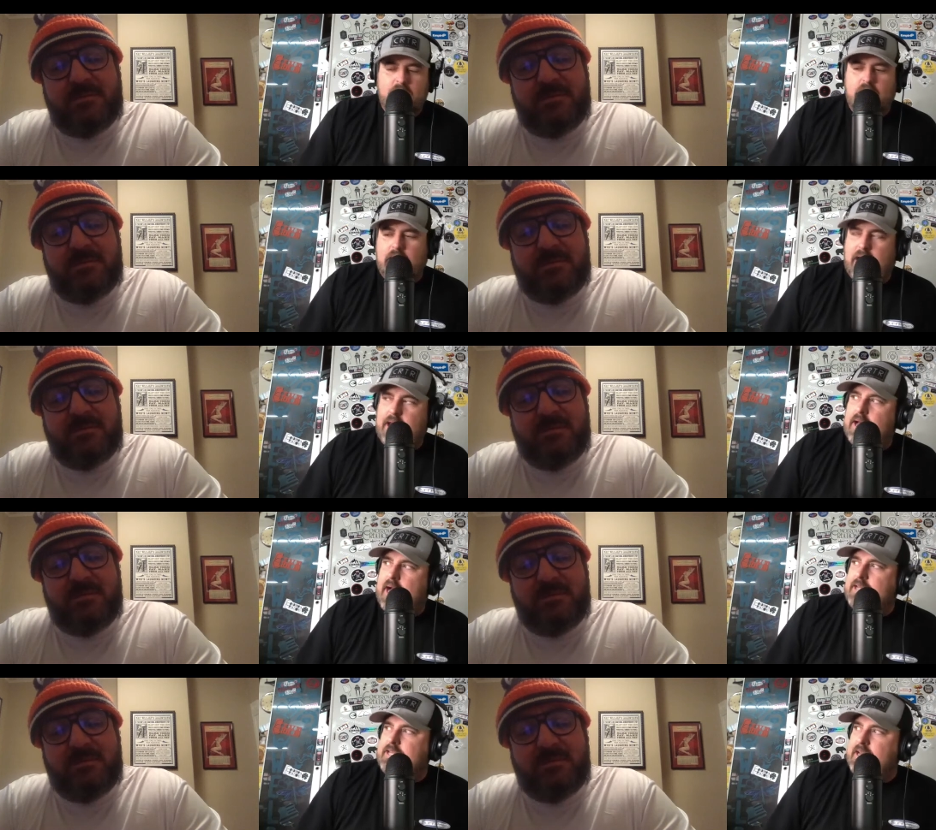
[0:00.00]
Speaker 1: I I
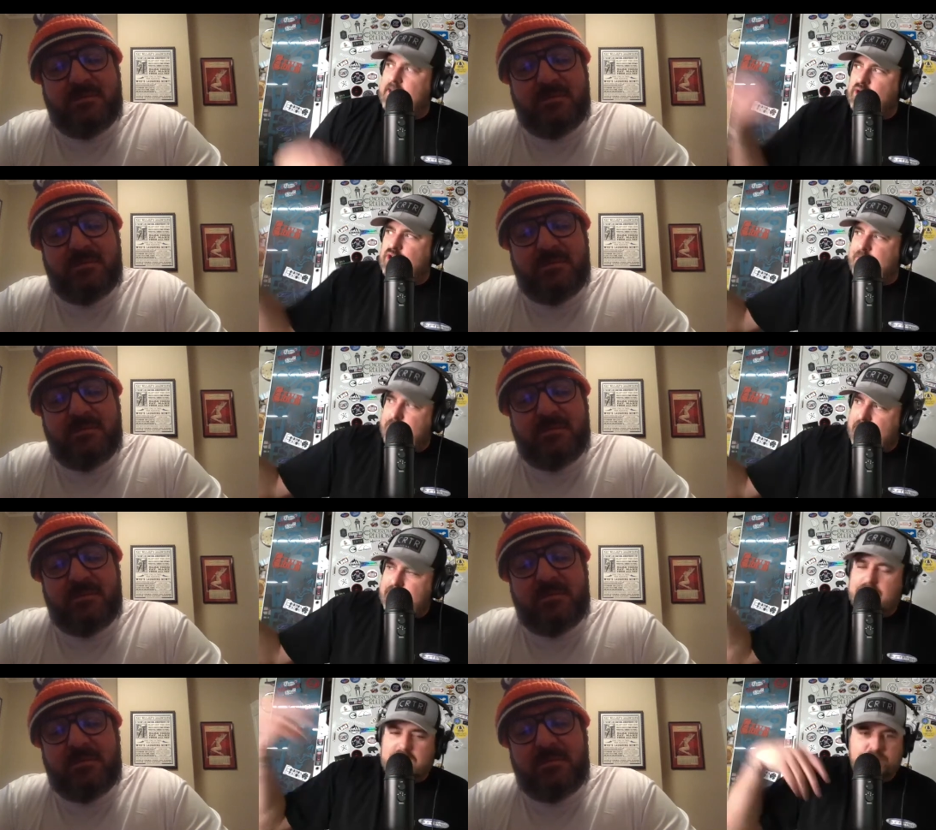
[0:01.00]
did a glue up. I did a
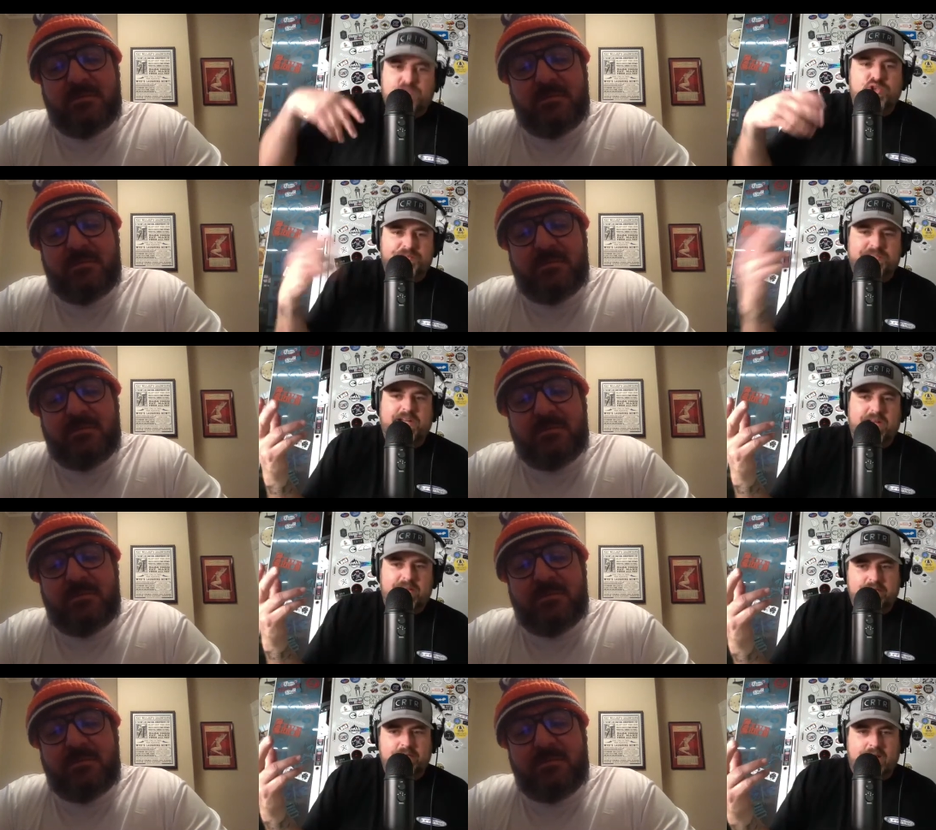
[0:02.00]
couple glue ups today.
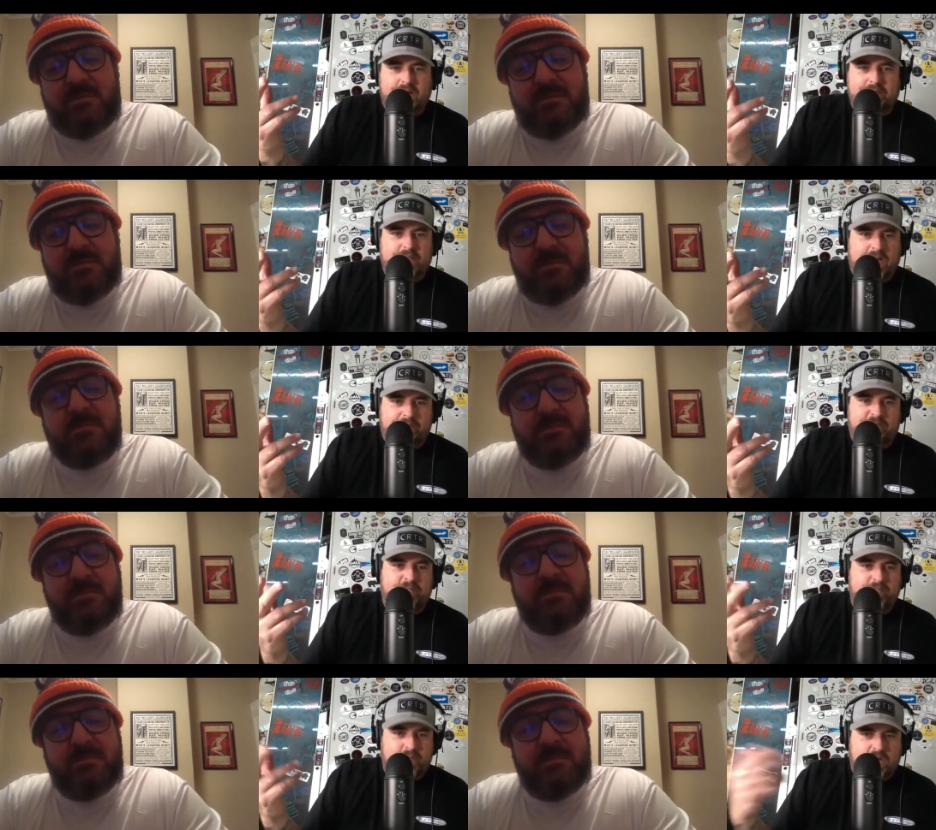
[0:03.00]
I I
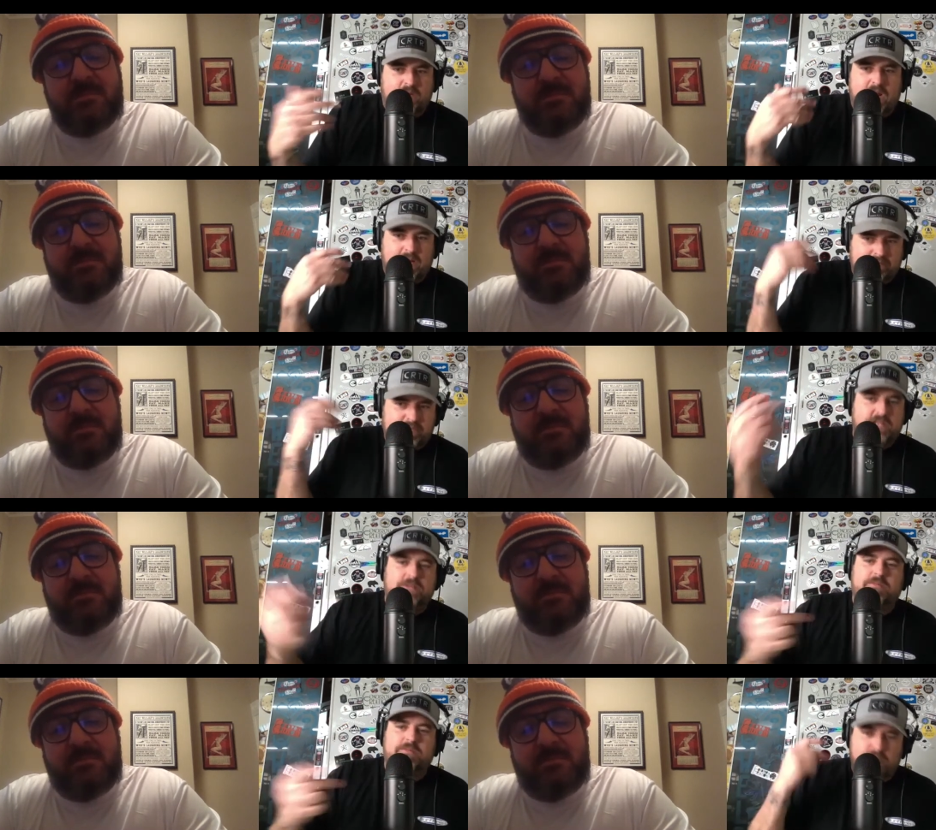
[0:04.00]
you know kind of to
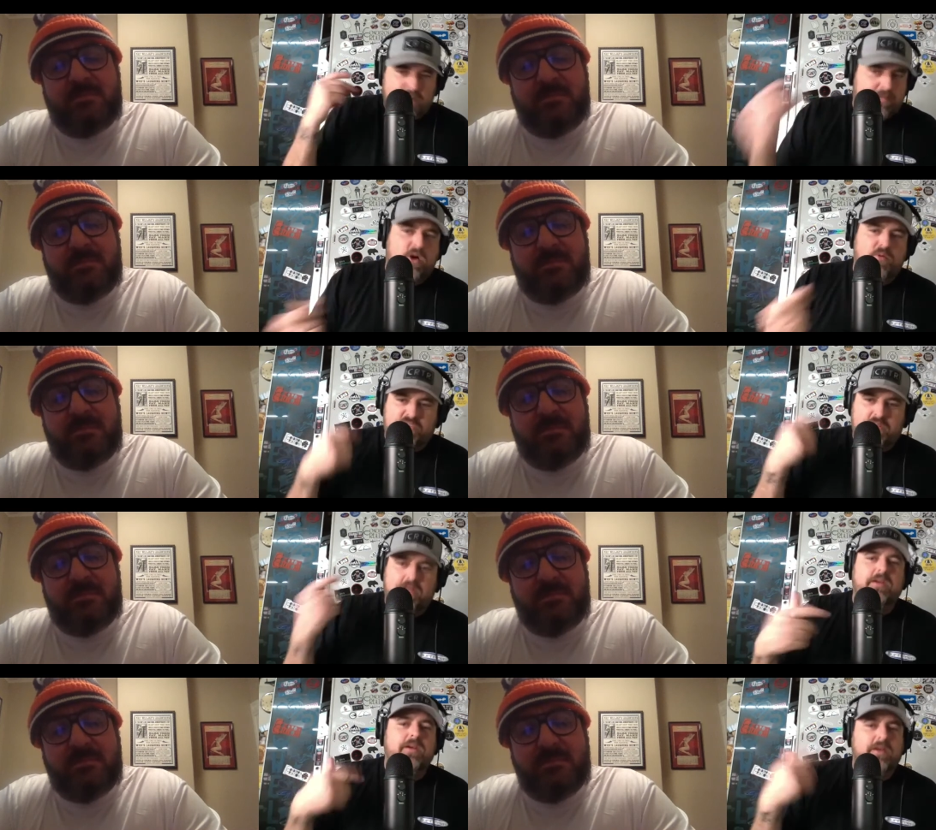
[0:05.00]
maybe hopefully
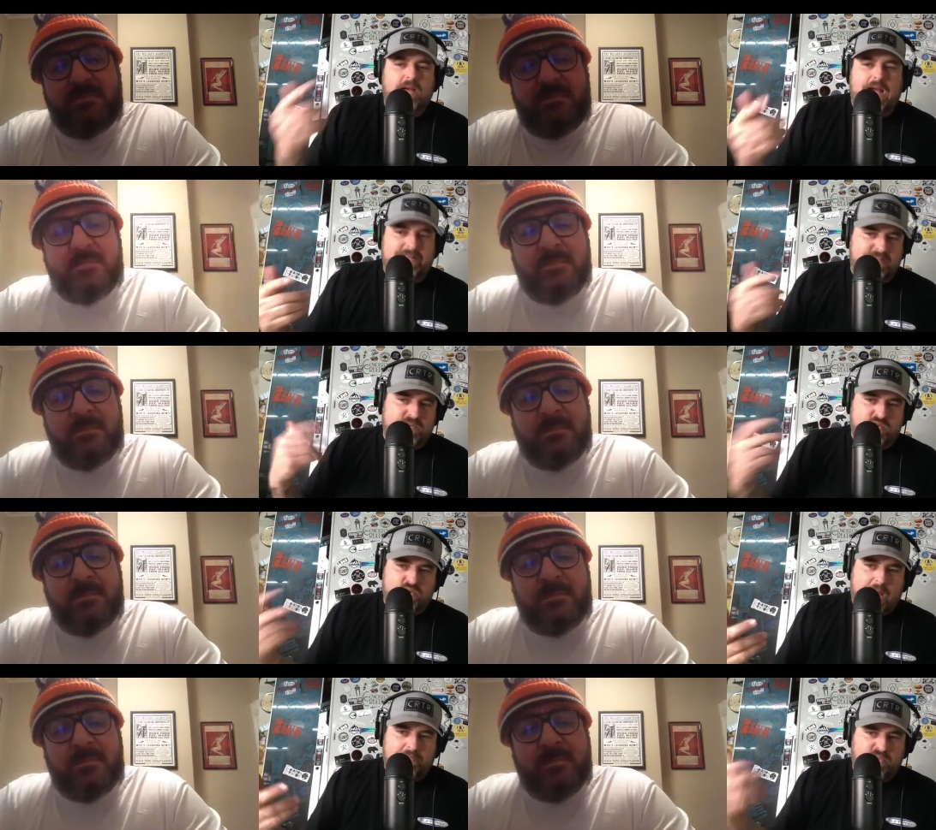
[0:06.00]
I had some
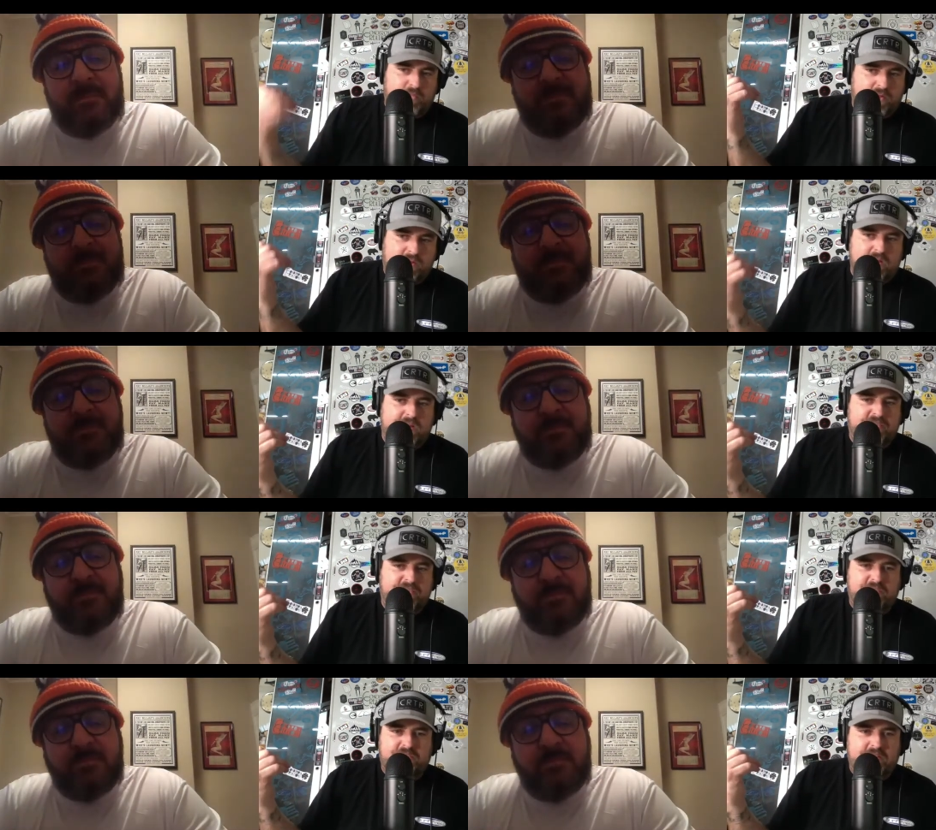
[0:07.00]
scraps from all the cutoffs of
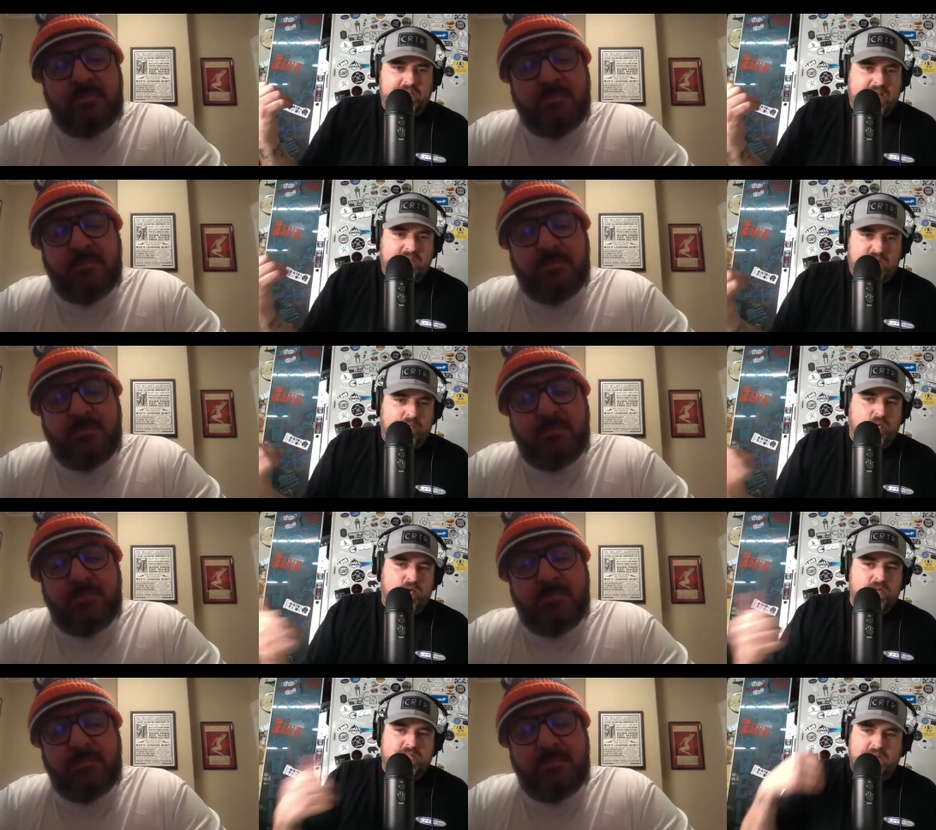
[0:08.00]
the end grain boards
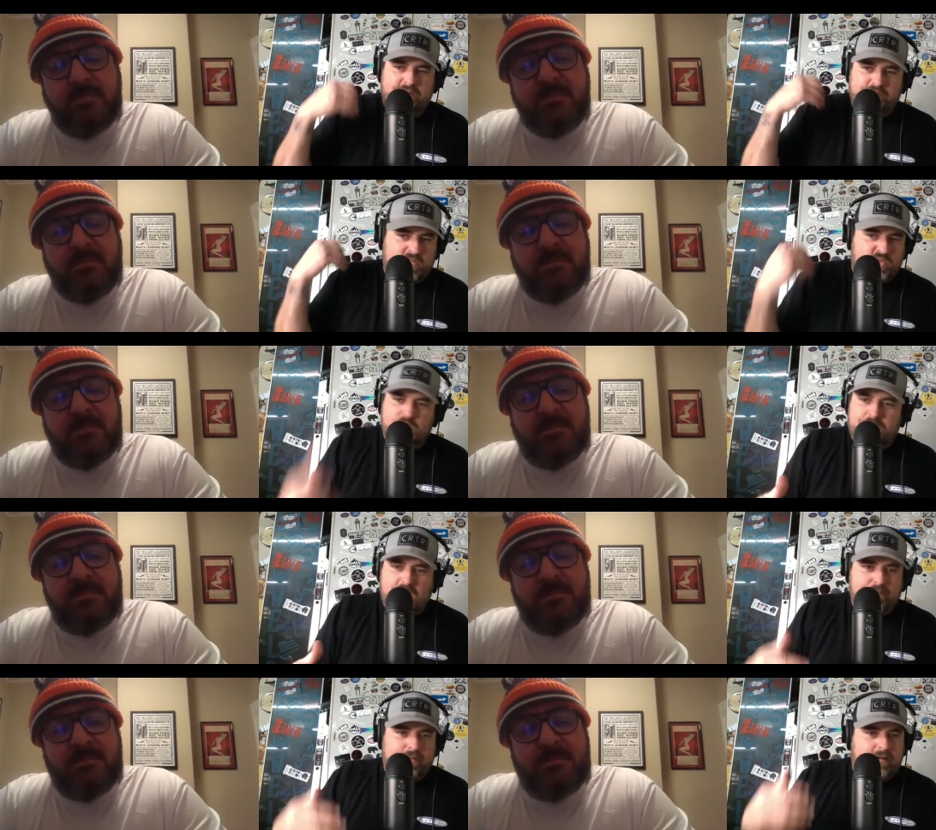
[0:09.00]
and I glued them
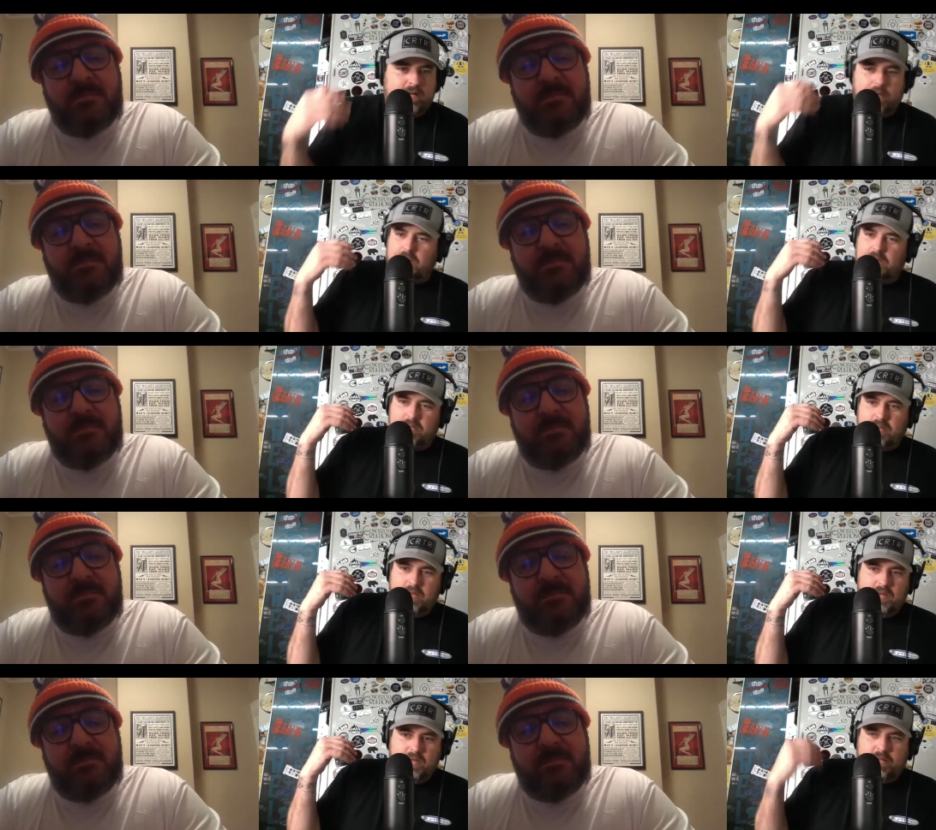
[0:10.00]
up and I'm gonna
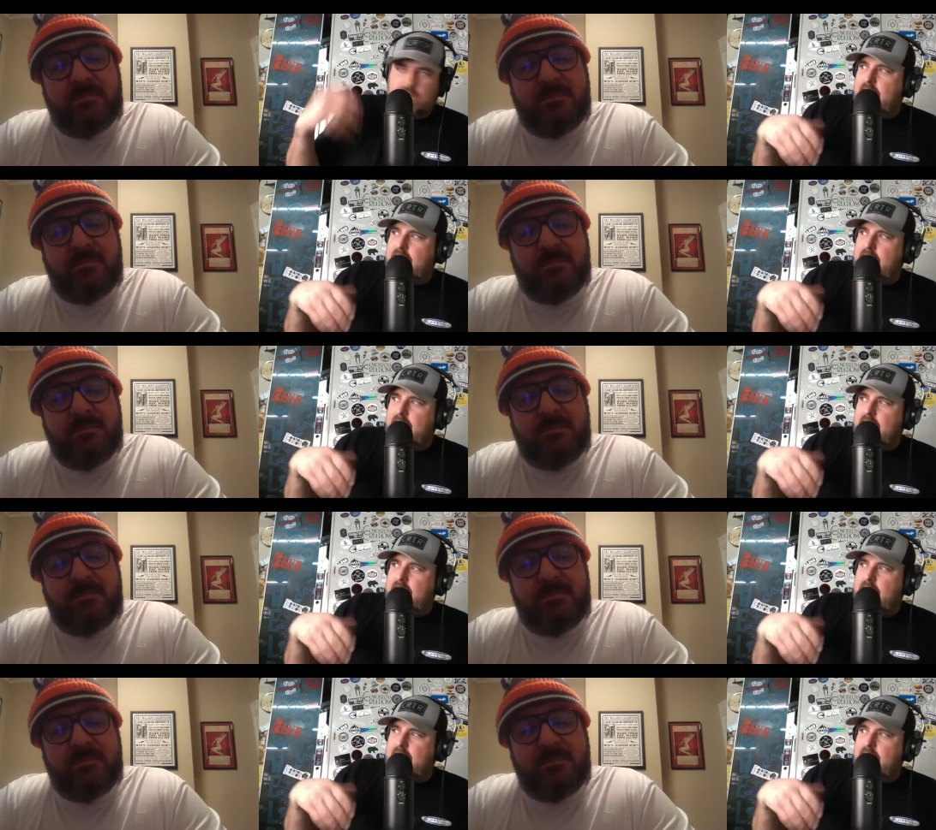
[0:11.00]
I have